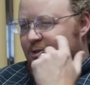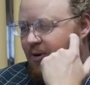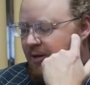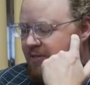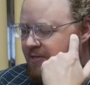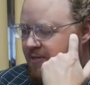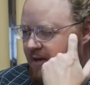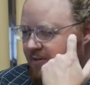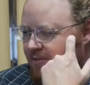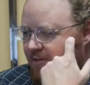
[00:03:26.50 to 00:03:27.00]
So I
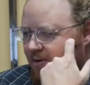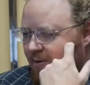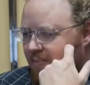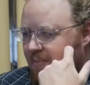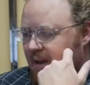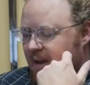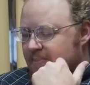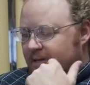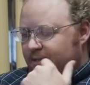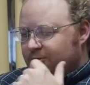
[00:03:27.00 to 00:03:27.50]
think there are
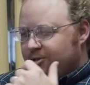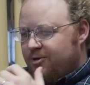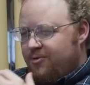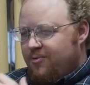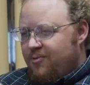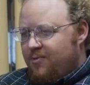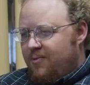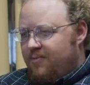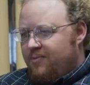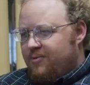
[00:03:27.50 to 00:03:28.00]
maybe
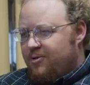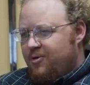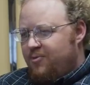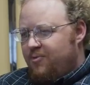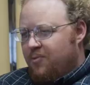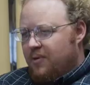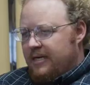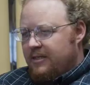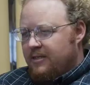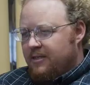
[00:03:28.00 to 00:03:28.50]
two
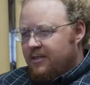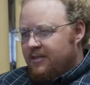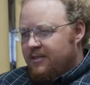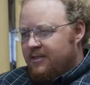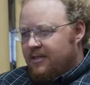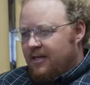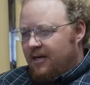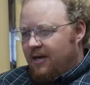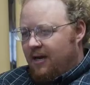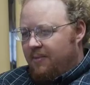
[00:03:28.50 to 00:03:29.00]

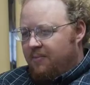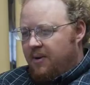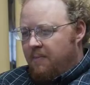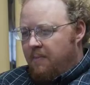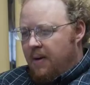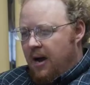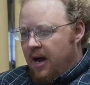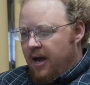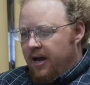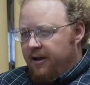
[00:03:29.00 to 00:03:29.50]
reasons that come to
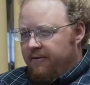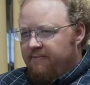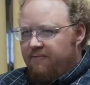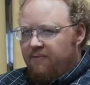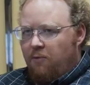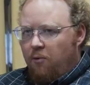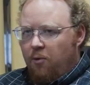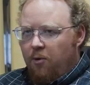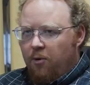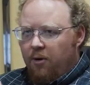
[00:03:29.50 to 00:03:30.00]
mind
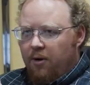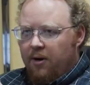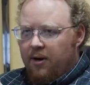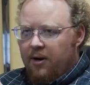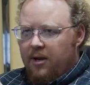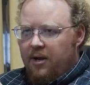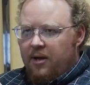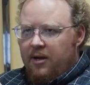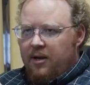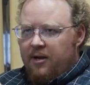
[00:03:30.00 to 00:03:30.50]
for
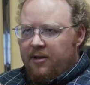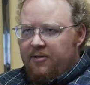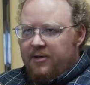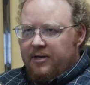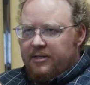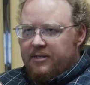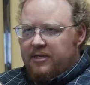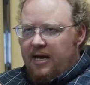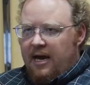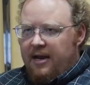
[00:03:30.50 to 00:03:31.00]

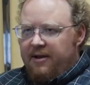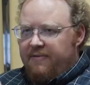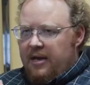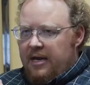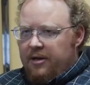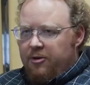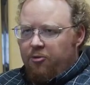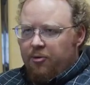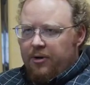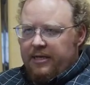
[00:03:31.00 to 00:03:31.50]
this kind of
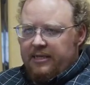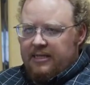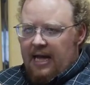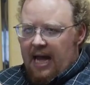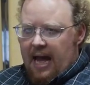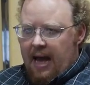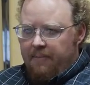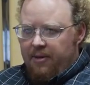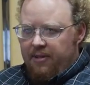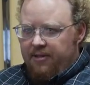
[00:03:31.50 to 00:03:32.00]
increased
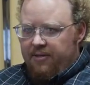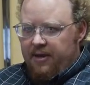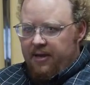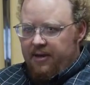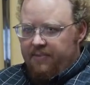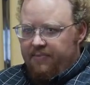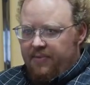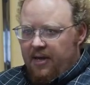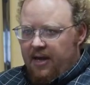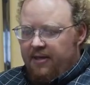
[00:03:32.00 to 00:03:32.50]

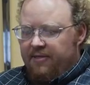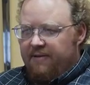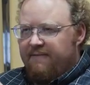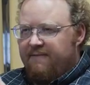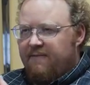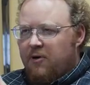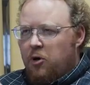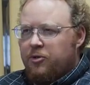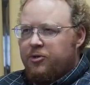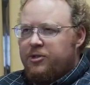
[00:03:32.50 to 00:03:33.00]
apathy. And the
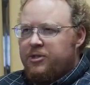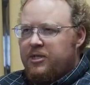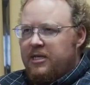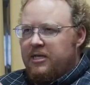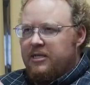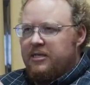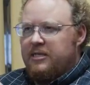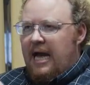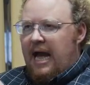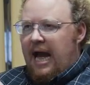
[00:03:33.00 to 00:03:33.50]
first
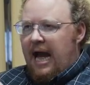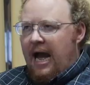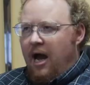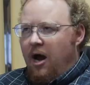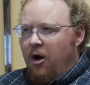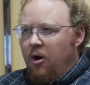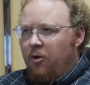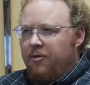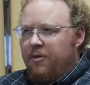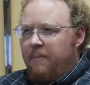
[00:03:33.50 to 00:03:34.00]
is
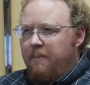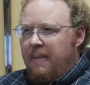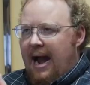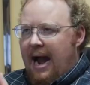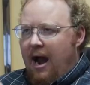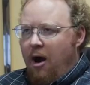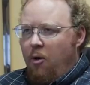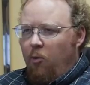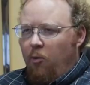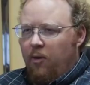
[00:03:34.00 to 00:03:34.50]
how the
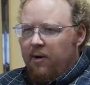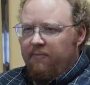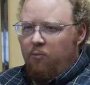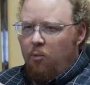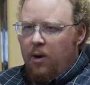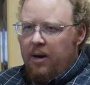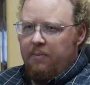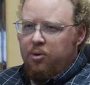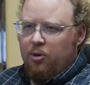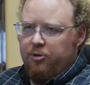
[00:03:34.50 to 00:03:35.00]
power
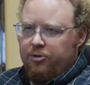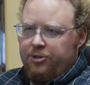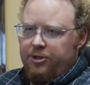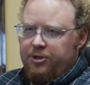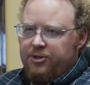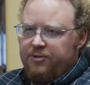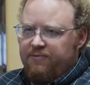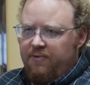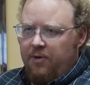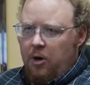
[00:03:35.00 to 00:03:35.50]
of one
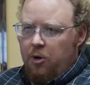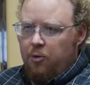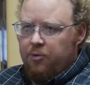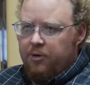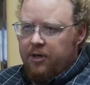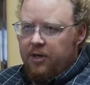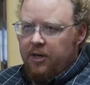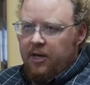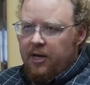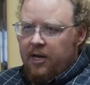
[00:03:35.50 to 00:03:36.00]
person's
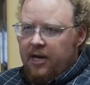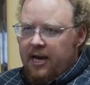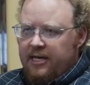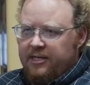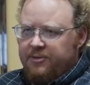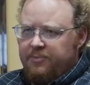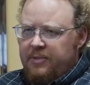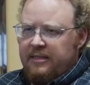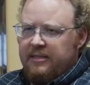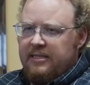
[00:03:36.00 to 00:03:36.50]
vote
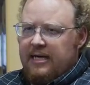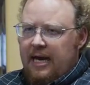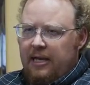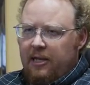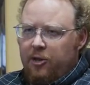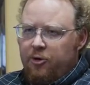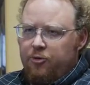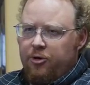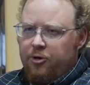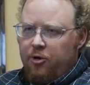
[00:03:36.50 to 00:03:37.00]
has been
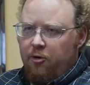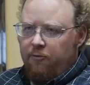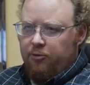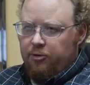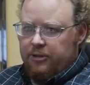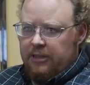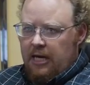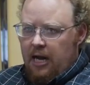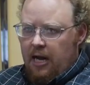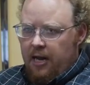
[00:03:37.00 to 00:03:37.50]
diluted
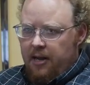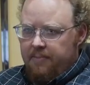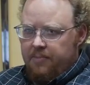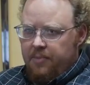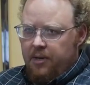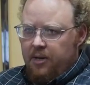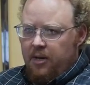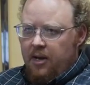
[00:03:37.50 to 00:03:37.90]
over time.